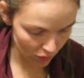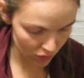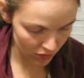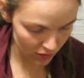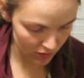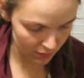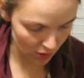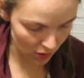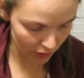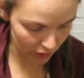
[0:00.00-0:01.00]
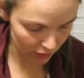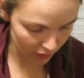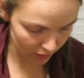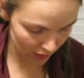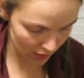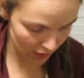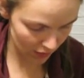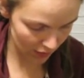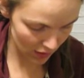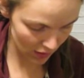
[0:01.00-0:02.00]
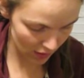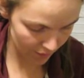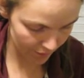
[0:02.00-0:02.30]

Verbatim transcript: just a small little divot in the